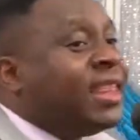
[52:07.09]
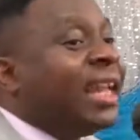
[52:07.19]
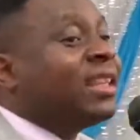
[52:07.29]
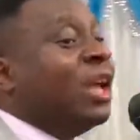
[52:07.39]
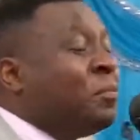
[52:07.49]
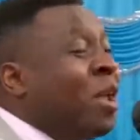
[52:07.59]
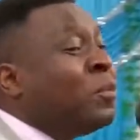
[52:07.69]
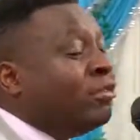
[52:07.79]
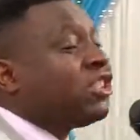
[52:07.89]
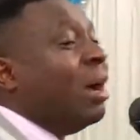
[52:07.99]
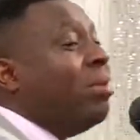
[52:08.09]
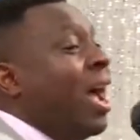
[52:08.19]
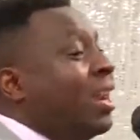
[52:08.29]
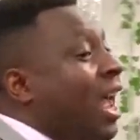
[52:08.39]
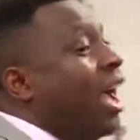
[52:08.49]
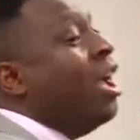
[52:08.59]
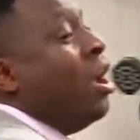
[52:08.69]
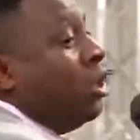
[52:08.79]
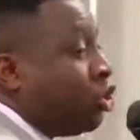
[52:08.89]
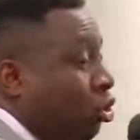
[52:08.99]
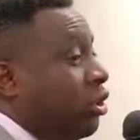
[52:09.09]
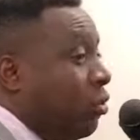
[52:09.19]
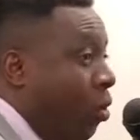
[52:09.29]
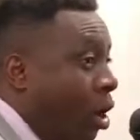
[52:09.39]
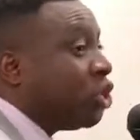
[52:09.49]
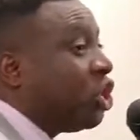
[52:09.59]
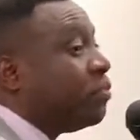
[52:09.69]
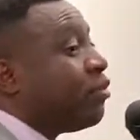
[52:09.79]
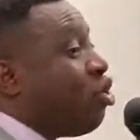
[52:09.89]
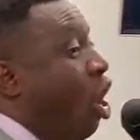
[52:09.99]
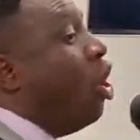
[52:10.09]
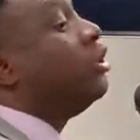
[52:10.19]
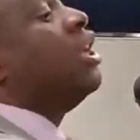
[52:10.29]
that the people of Samaria should worship God